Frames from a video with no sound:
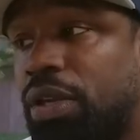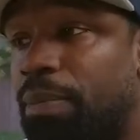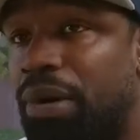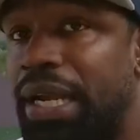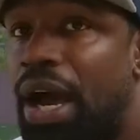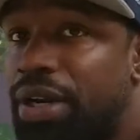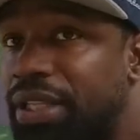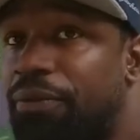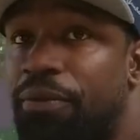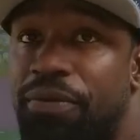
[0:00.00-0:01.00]
could bring out a
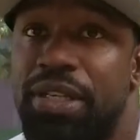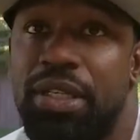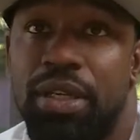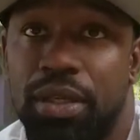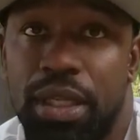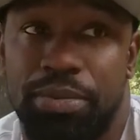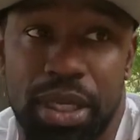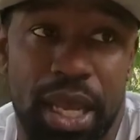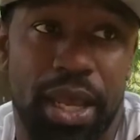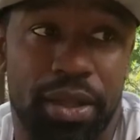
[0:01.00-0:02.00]
different Fizzy. You know what I'm
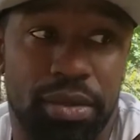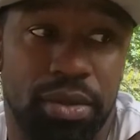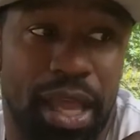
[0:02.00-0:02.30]
saying?